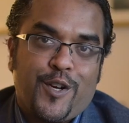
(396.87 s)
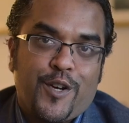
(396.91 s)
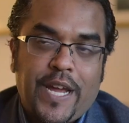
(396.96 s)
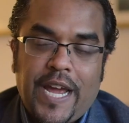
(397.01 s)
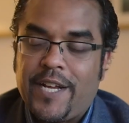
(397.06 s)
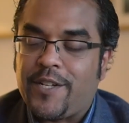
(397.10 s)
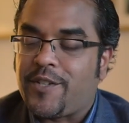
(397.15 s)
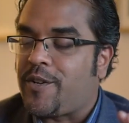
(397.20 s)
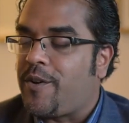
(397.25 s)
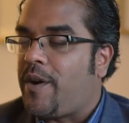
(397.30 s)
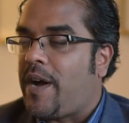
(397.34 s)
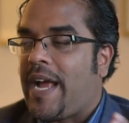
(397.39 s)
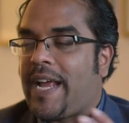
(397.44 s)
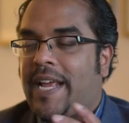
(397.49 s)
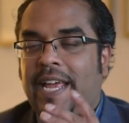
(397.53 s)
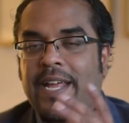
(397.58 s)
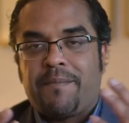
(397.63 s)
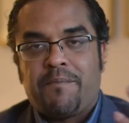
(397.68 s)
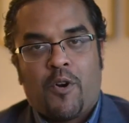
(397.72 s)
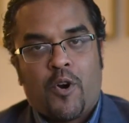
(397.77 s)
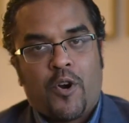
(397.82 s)
Okay, so I
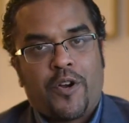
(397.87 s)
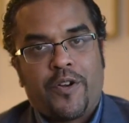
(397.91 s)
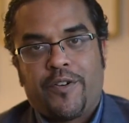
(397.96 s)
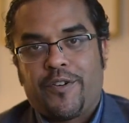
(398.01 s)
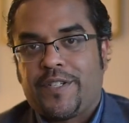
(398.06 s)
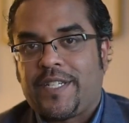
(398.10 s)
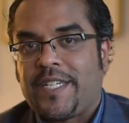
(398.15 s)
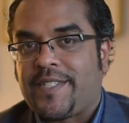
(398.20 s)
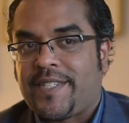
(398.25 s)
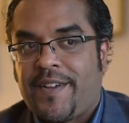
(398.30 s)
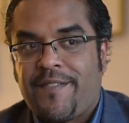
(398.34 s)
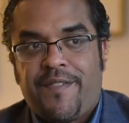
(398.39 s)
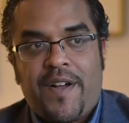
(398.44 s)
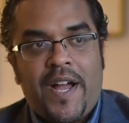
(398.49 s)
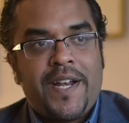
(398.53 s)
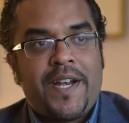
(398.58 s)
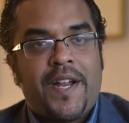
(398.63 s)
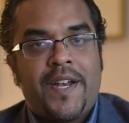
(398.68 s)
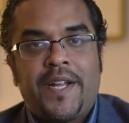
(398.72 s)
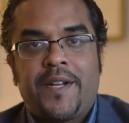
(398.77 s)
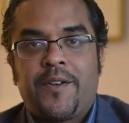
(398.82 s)
get marketers that say,
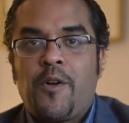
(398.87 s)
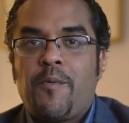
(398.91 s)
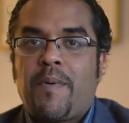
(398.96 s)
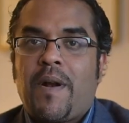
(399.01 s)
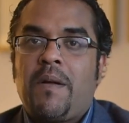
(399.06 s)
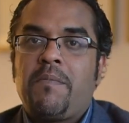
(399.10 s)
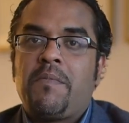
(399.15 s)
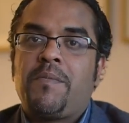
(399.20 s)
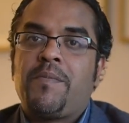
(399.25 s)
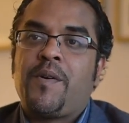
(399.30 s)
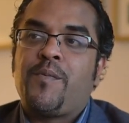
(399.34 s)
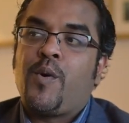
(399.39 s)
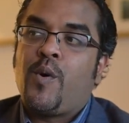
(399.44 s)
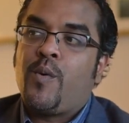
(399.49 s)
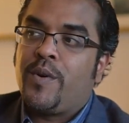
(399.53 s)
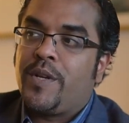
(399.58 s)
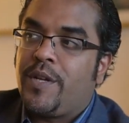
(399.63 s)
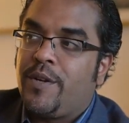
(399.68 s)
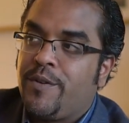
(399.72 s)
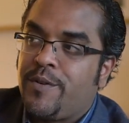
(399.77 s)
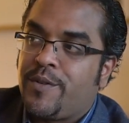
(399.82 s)
fine, Anik, no problem, I
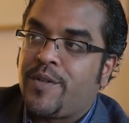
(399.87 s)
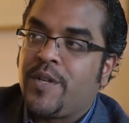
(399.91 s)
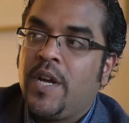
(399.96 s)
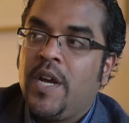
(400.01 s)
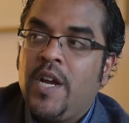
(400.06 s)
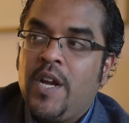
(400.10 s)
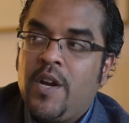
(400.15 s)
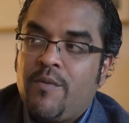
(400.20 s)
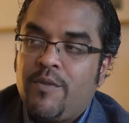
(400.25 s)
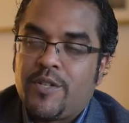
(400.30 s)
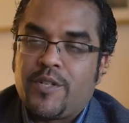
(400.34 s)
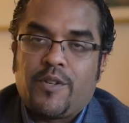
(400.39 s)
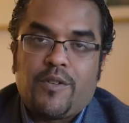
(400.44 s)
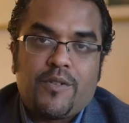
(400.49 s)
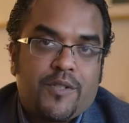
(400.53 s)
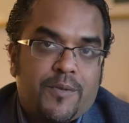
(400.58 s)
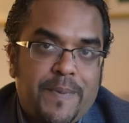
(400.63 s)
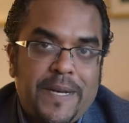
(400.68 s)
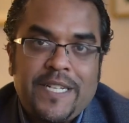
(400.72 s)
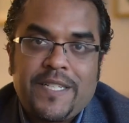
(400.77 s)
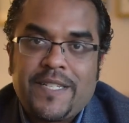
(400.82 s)
won't use
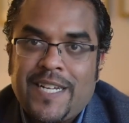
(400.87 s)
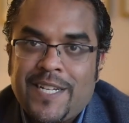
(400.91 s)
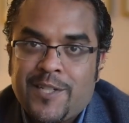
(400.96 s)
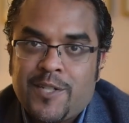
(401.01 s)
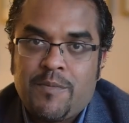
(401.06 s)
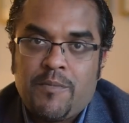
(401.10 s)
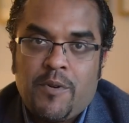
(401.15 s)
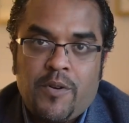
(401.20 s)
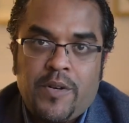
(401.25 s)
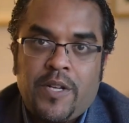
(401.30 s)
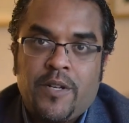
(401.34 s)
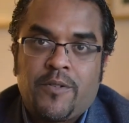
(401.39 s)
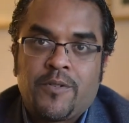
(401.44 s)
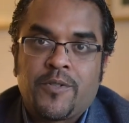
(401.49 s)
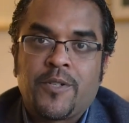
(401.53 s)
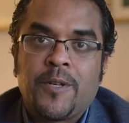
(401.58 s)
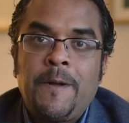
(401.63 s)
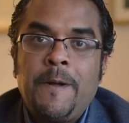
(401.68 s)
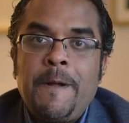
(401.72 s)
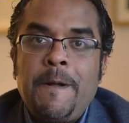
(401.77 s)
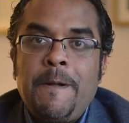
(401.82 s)
results-based
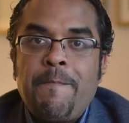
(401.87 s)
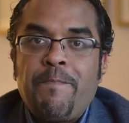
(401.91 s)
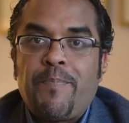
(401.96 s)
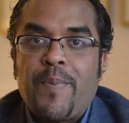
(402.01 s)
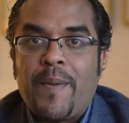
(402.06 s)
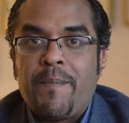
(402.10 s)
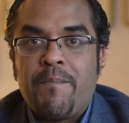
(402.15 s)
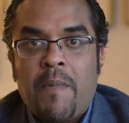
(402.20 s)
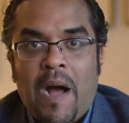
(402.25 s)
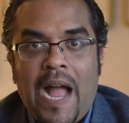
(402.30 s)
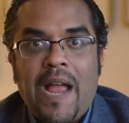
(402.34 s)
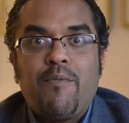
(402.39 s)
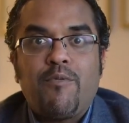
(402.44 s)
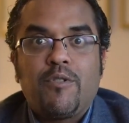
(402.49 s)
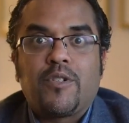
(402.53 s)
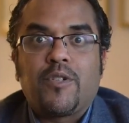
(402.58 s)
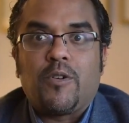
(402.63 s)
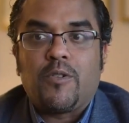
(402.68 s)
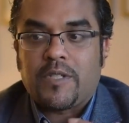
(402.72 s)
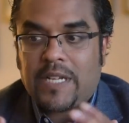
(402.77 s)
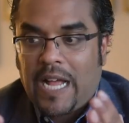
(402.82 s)
testimonials, but my
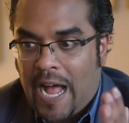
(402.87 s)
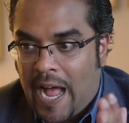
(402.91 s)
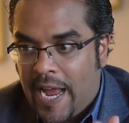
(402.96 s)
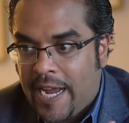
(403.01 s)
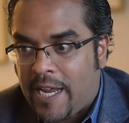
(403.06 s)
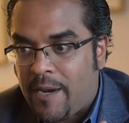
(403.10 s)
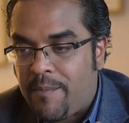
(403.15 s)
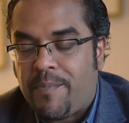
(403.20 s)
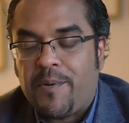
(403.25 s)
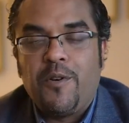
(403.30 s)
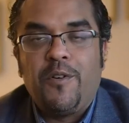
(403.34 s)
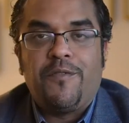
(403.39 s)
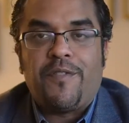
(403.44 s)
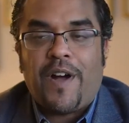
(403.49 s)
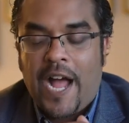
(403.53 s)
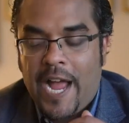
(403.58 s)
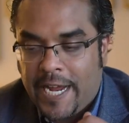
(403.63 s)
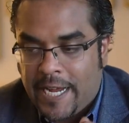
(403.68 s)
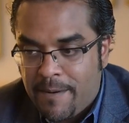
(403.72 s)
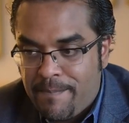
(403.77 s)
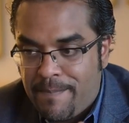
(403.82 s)
results I can prove,
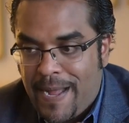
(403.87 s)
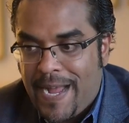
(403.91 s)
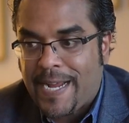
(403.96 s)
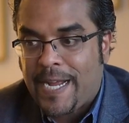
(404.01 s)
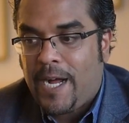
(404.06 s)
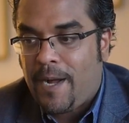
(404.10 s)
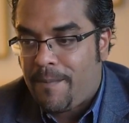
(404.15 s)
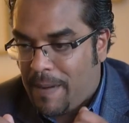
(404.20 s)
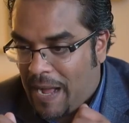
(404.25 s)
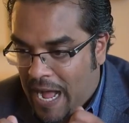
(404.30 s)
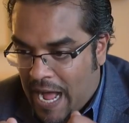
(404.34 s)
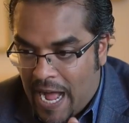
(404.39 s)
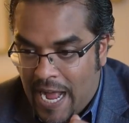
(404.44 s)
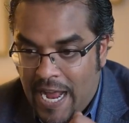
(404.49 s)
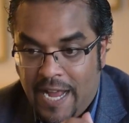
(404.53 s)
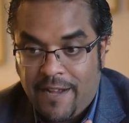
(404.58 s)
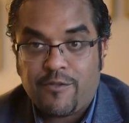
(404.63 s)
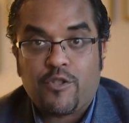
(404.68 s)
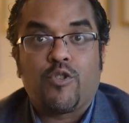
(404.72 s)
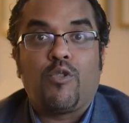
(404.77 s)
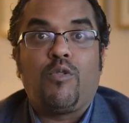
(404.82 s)
I can back up. I
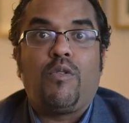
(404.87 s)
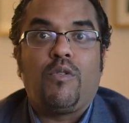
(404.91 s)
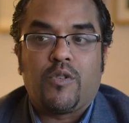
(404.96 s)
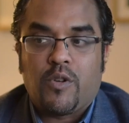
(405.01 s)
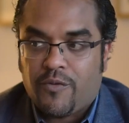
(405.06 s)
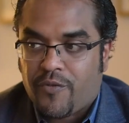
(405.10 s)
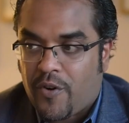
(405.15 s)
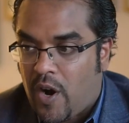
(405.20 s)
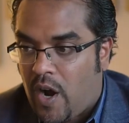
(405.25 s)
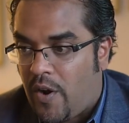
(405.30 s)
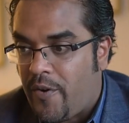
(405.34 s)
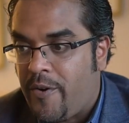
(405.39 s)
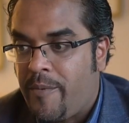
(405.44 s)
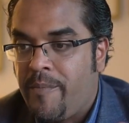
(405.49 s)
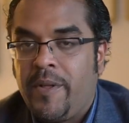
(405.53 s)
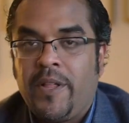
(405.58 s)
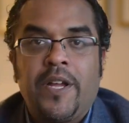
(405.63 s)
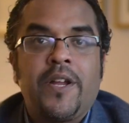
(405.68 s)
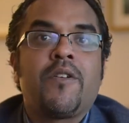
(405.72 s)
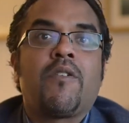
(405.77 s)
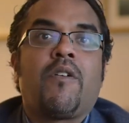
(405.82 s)
have sold over $100
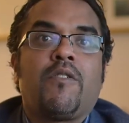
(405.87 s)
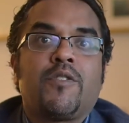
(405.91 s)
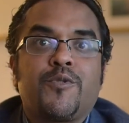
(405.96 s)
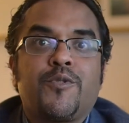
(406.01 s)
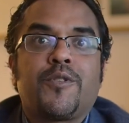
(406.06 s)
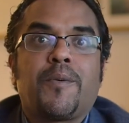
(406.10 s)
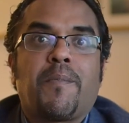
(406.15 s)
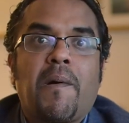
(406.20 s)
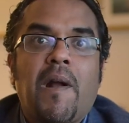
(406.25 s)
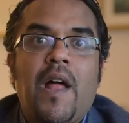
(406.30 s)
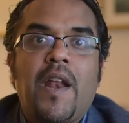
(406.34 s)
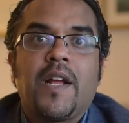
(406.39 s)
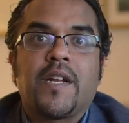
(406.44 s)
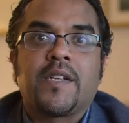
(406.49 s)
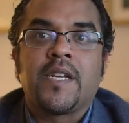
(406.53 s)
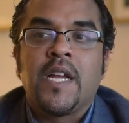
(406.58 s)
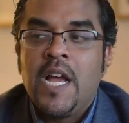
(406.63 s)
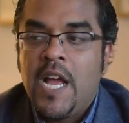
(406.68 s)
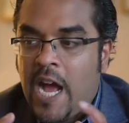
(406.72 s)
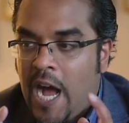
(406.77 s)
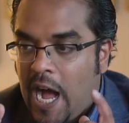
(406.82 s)
million worth of products.
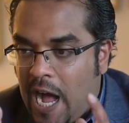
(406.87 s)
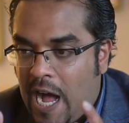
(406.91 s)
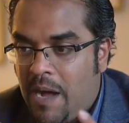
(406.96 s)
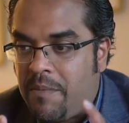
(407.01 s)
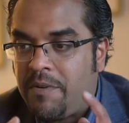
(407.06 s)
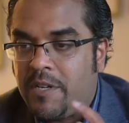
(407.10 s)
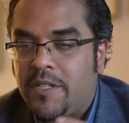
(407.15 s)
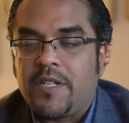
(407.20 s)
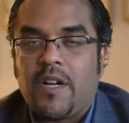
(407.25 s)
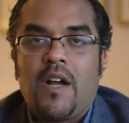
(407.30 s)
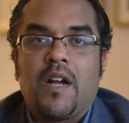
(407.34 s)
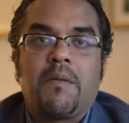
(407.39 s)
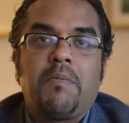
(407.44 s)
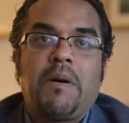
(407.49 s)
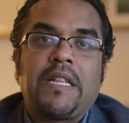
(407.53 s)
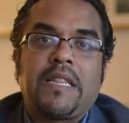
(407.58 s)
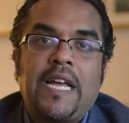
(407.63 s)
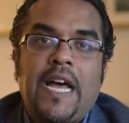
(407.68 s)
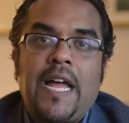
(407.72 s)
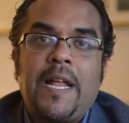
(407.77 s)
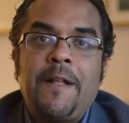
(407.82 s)
I'm gonna talk
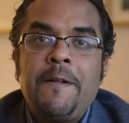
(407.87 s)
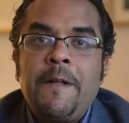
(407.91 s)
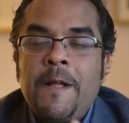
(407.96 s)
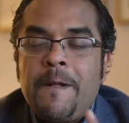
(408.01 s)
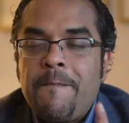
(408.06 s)
about that.